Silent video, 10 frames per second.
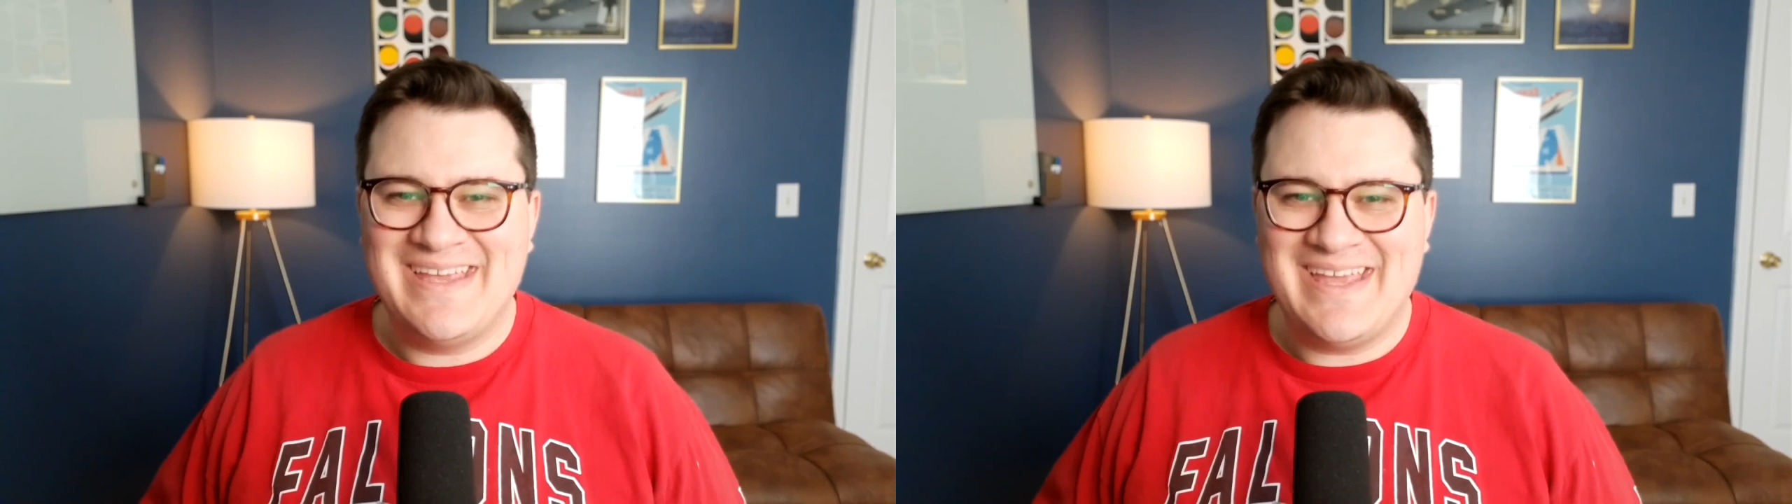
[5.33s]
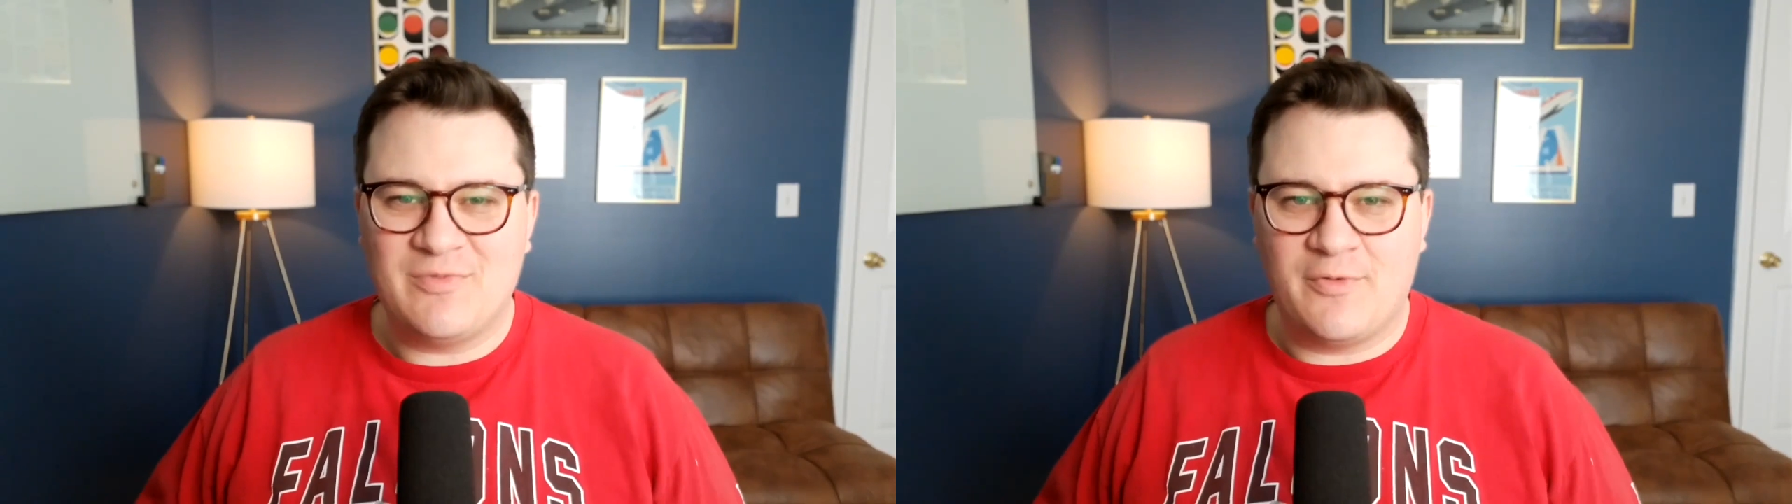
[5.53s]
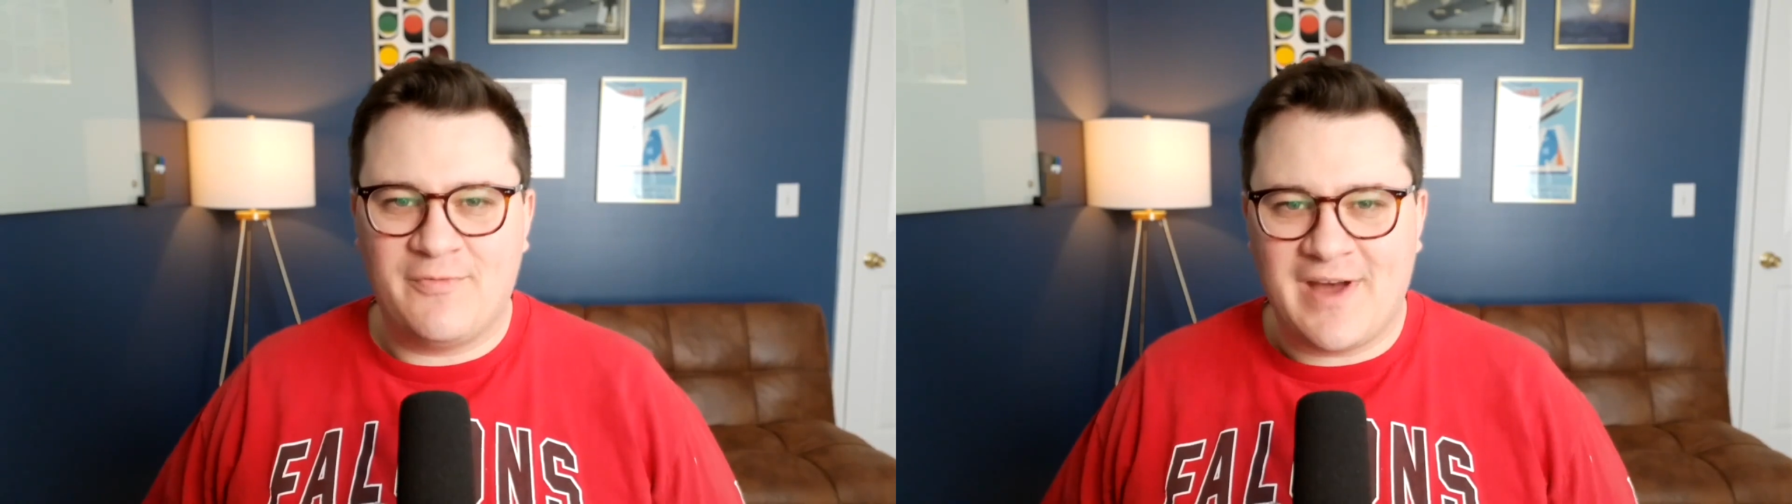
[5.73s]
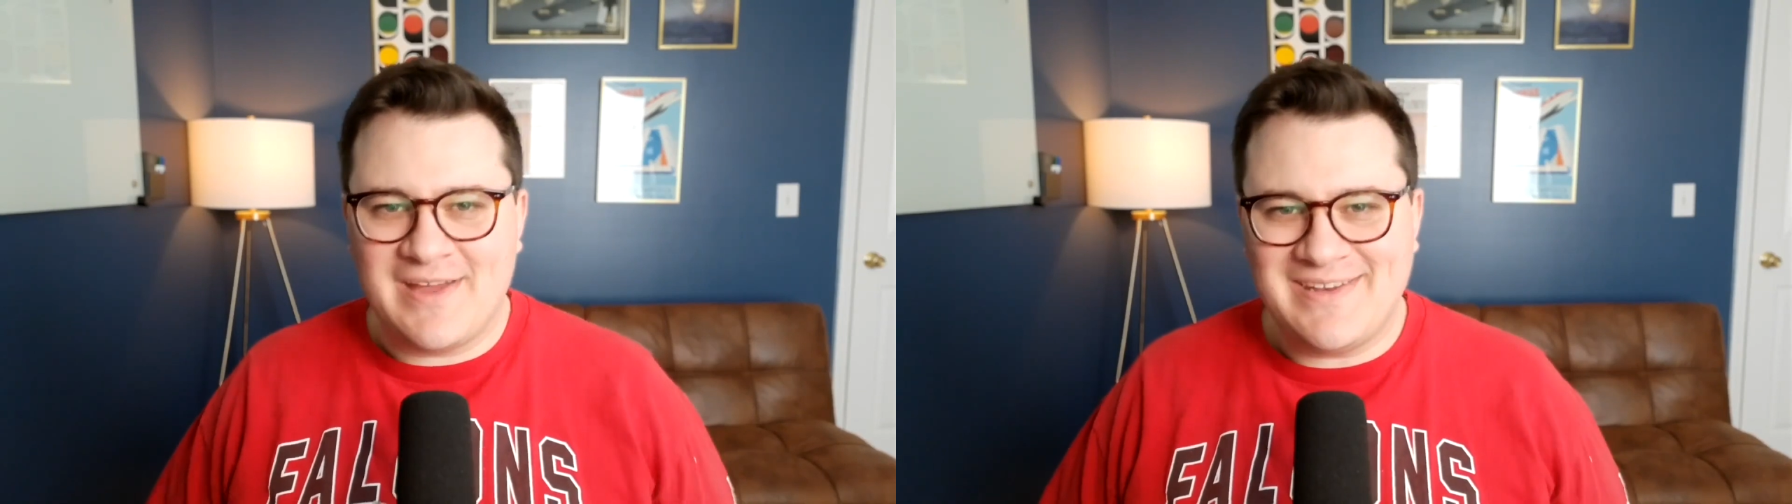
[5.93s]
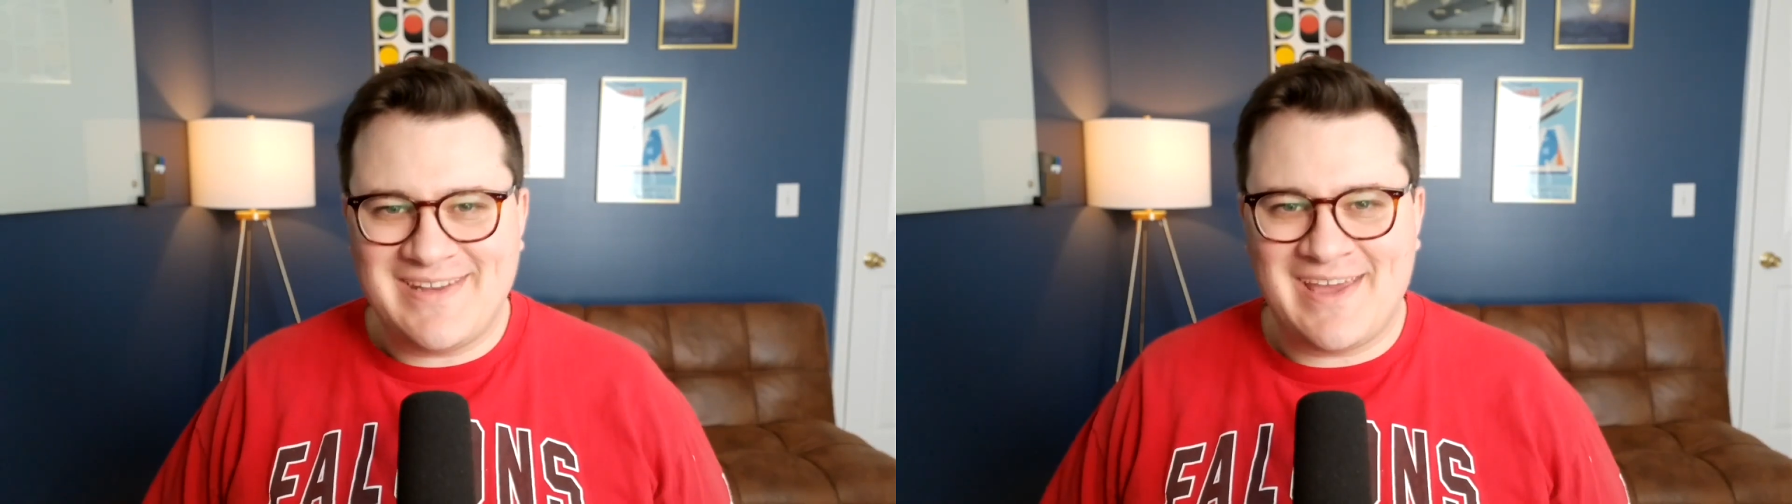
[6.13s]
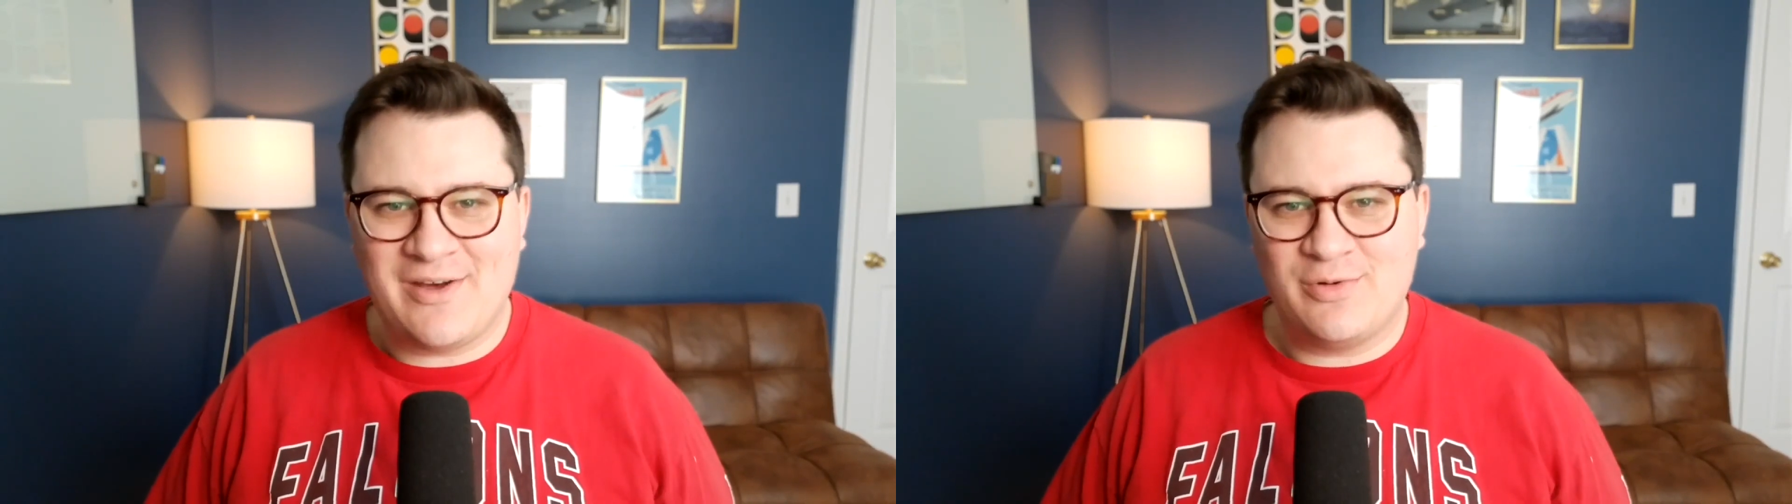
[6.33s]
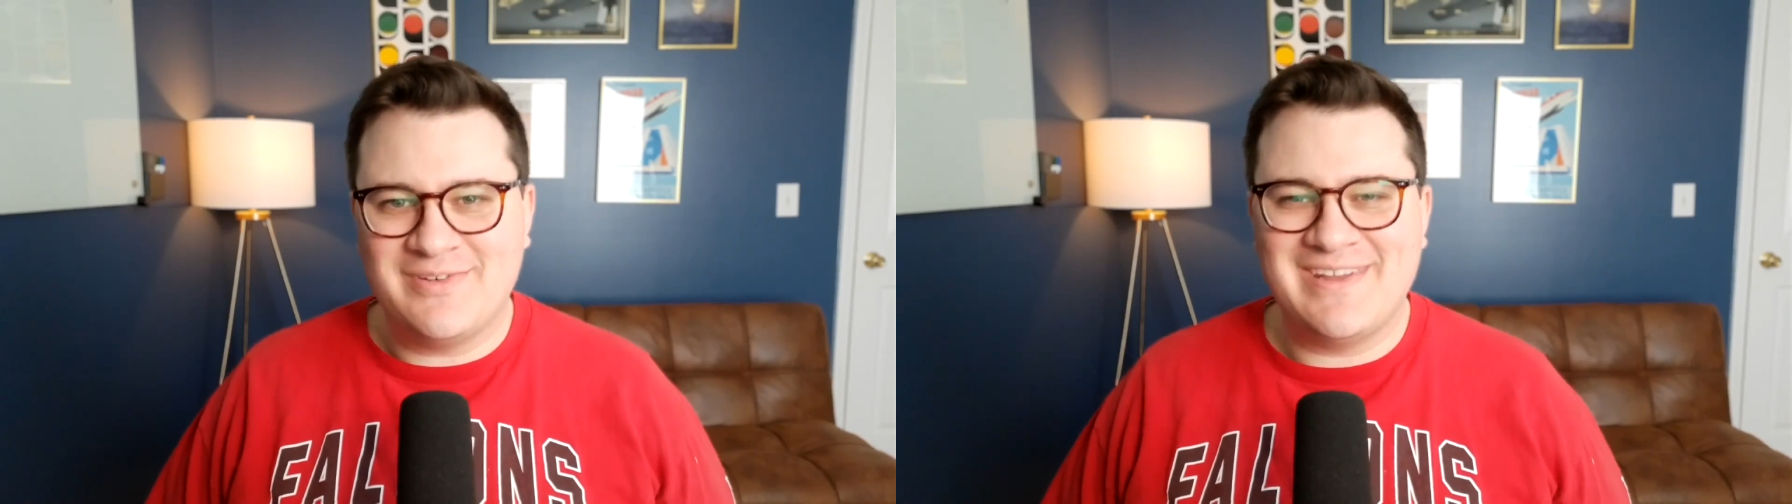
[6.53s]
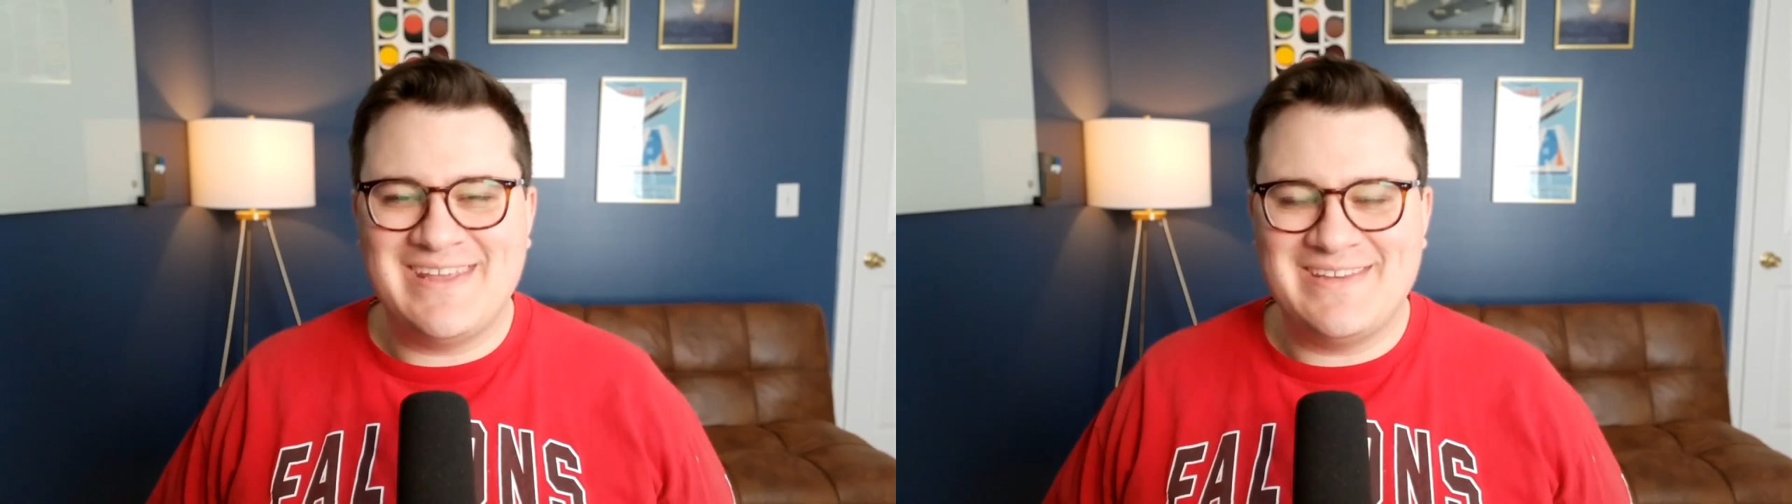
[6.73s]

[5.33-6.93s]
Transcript: and refined it down